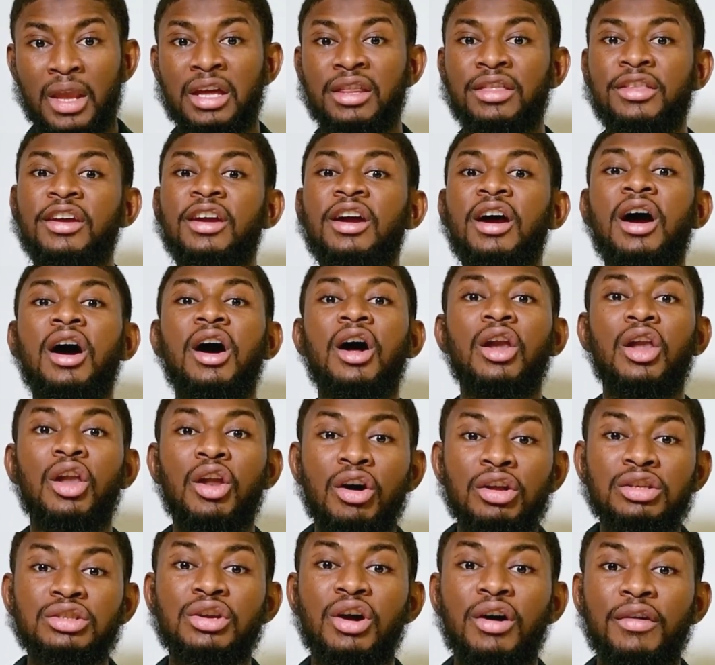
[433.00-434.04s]
There are a
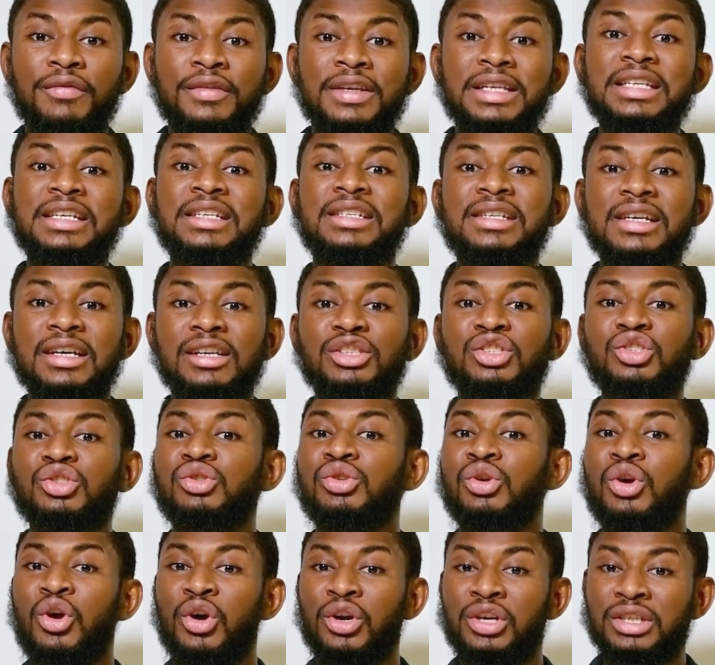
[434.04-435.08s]
lot of details
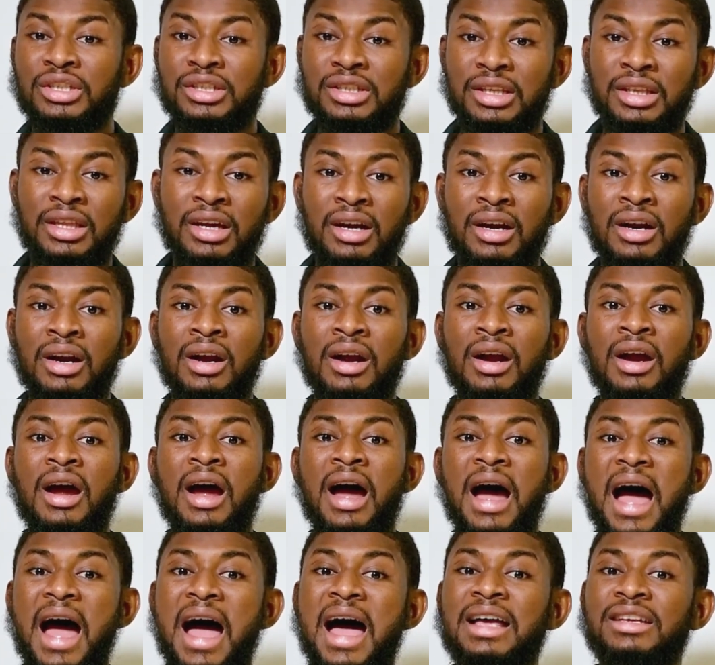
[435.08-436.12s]
to consider
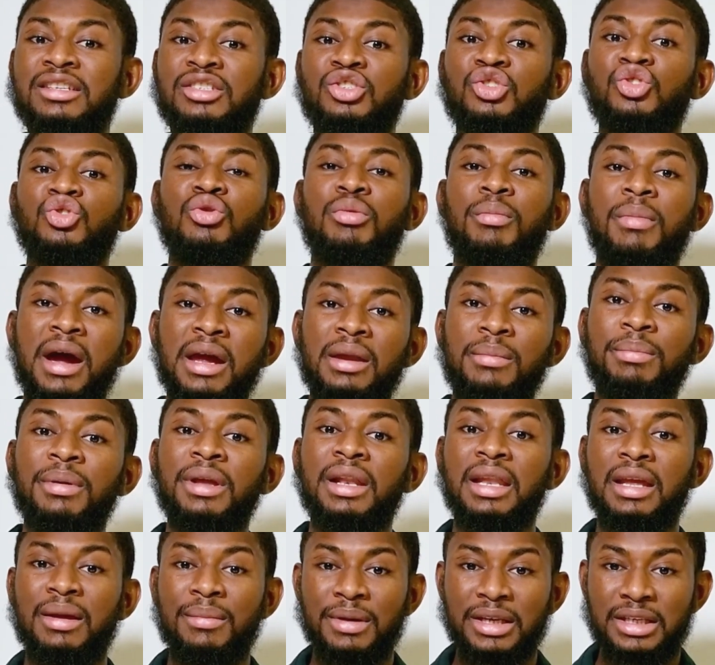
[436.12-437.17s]
as you might be
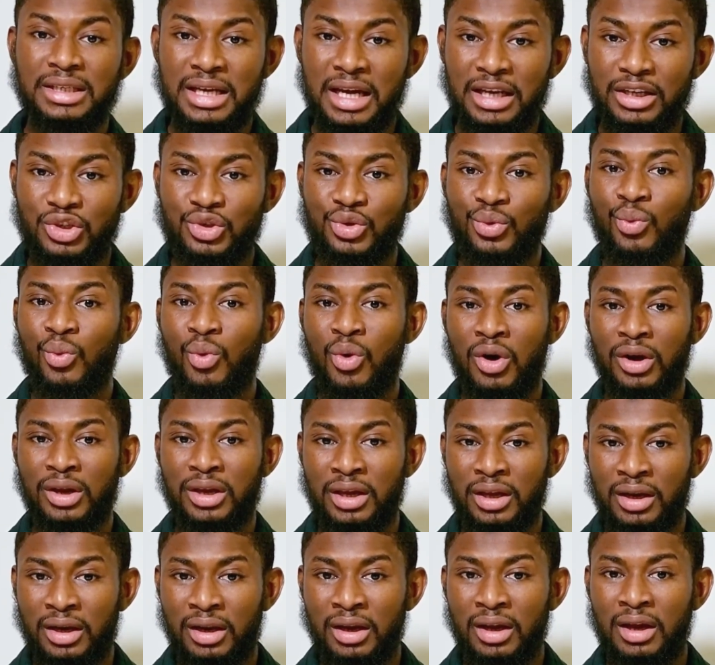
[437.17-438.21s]
limited to
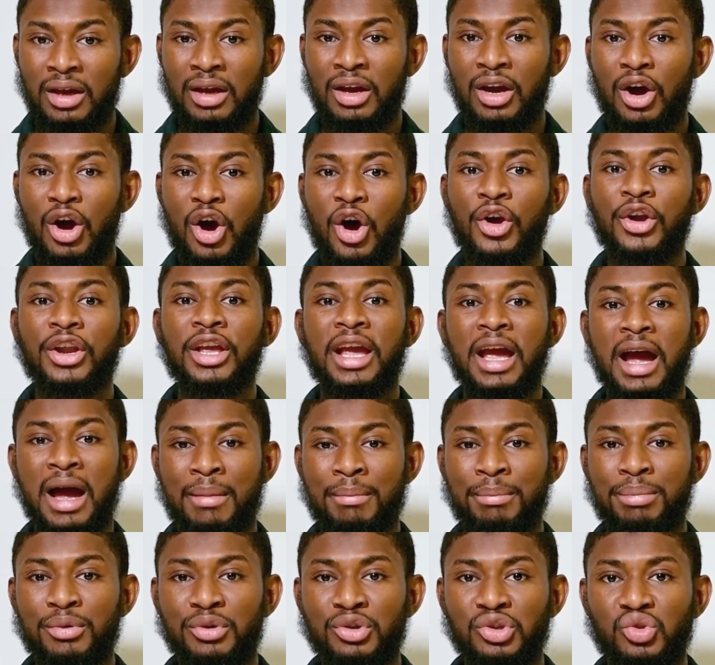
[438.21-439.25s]
working on
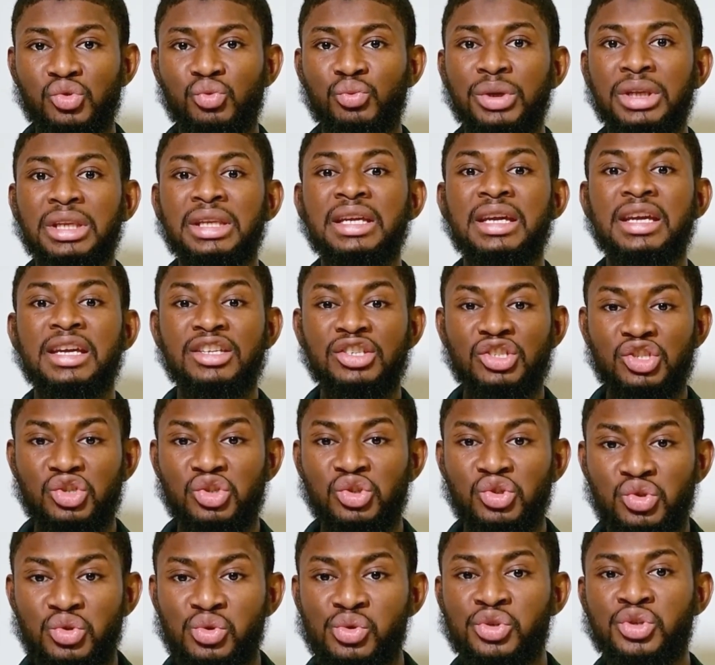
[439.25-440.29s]
campus with the
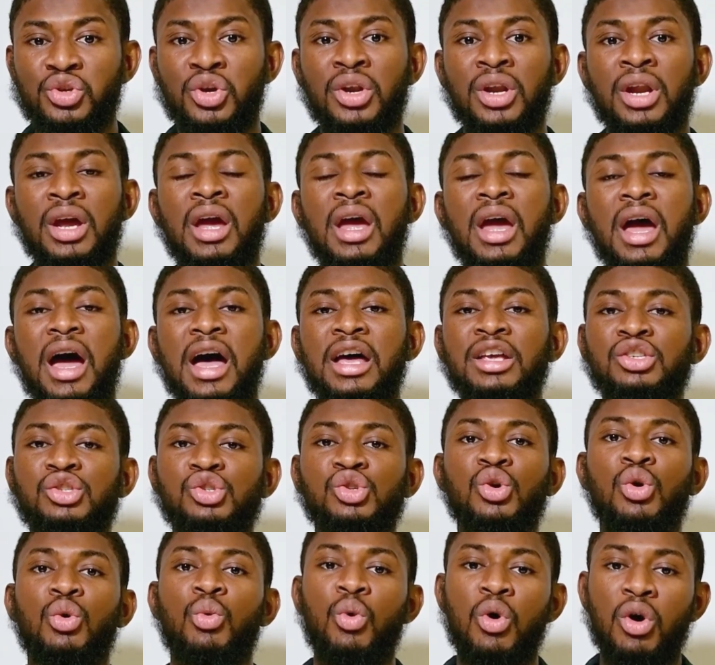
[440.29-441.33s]
institution as
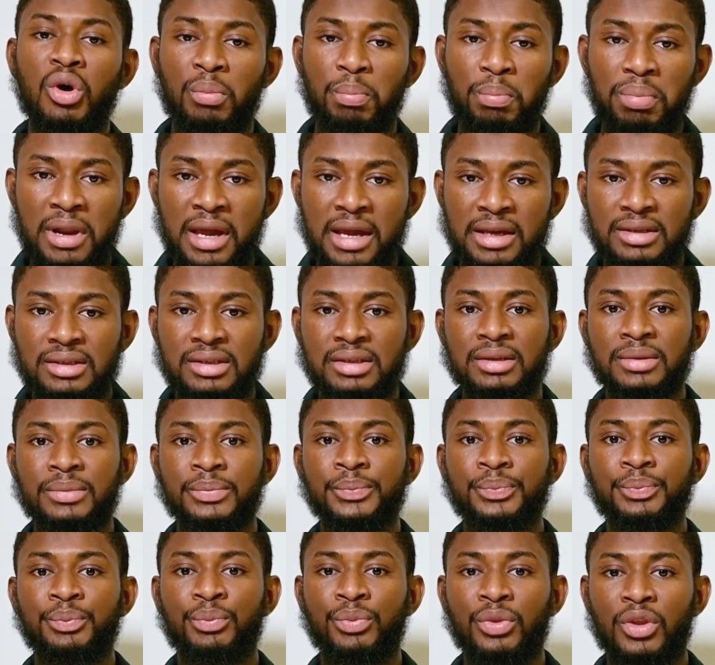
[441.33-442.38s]
your workplace.
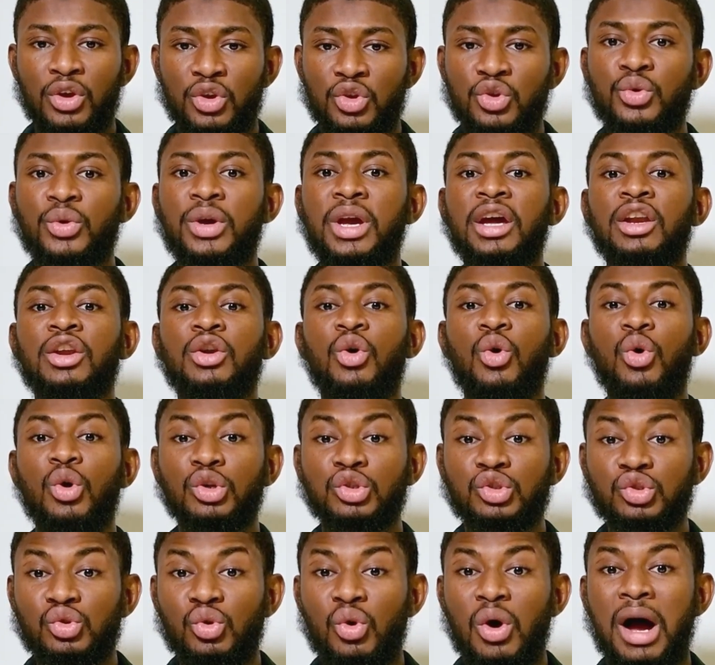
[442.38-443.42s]
You can
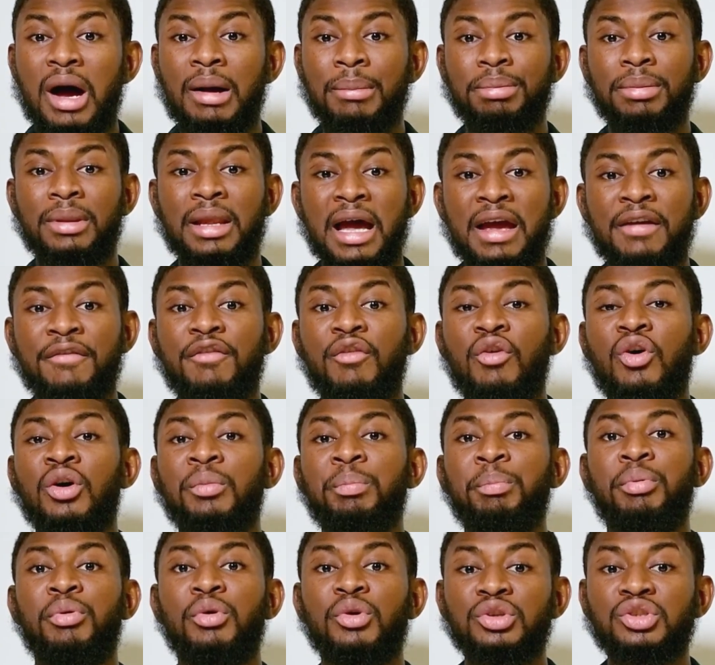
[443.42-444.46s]
also apply
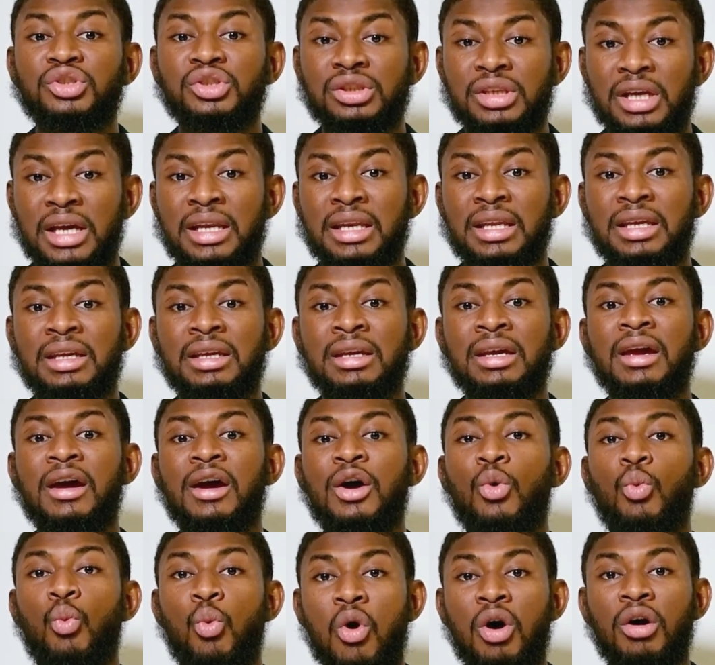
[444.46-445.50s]
for a post-study
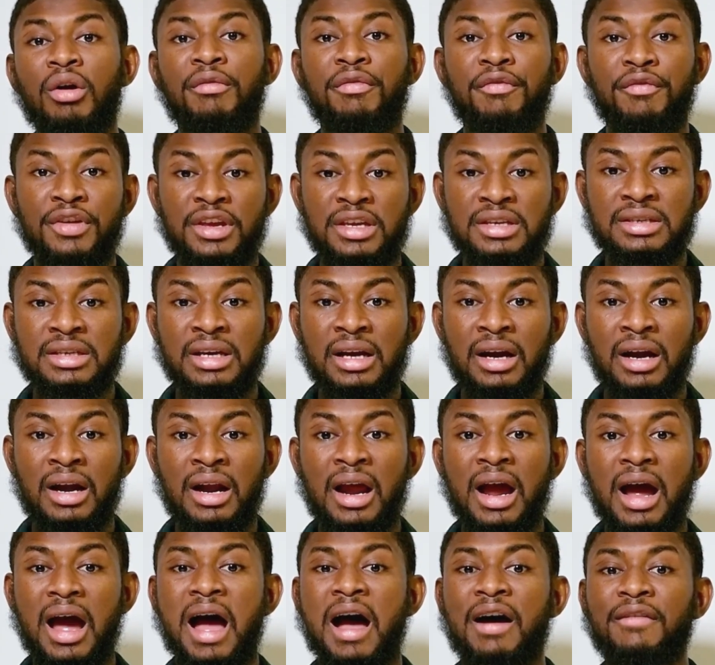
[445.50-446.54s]
work
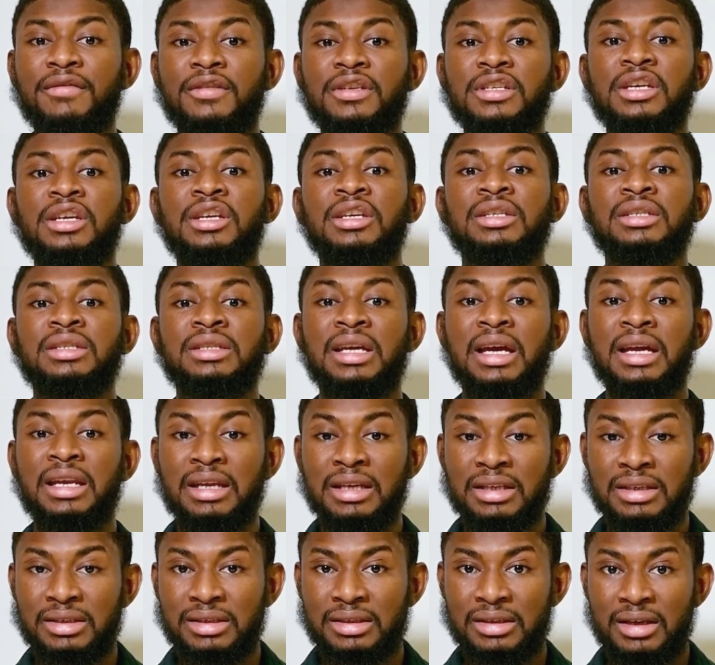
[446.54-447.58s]
visa after your
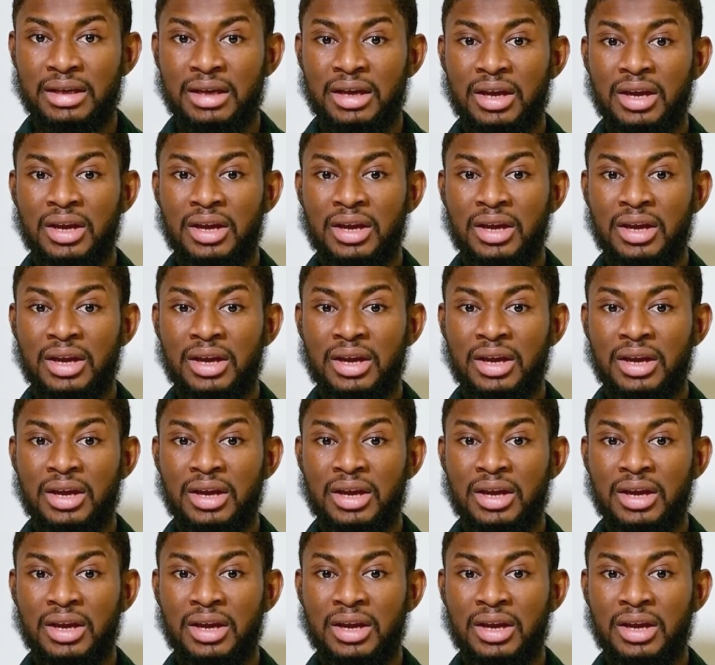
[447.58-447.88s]
studies,